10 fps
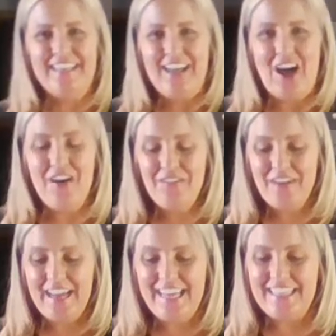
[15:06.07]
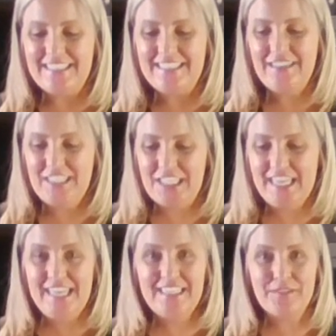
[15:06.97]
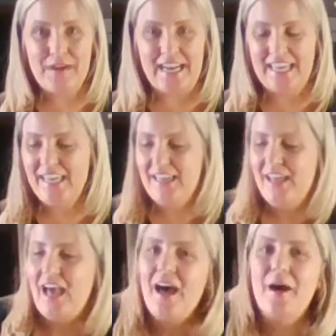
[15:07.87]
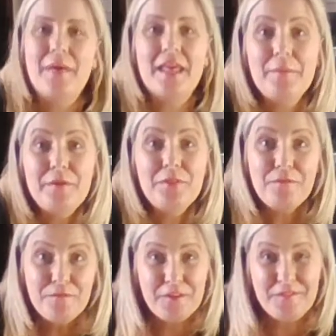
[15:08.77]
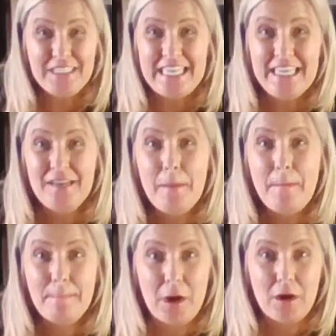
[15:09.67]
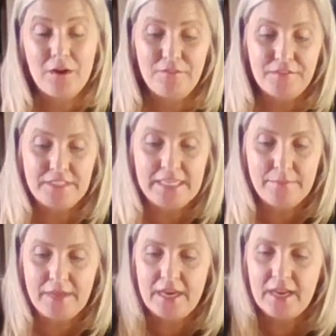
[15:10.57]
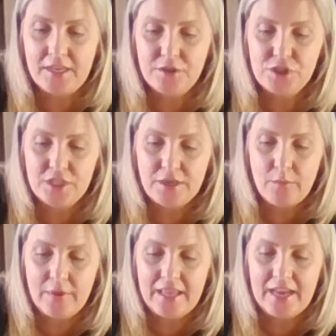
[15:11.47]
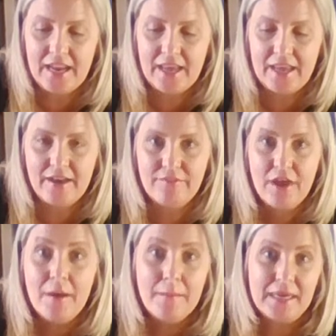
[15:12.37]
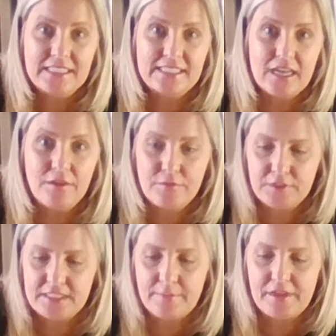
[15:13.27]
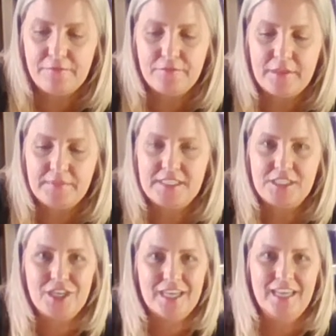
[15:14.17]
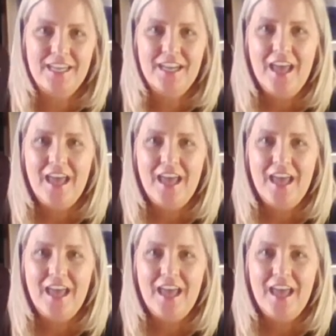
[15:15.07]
All right, so the chicken is ready. At about the 15 minute, I usually go in and I have myself or somebody flips the chicken.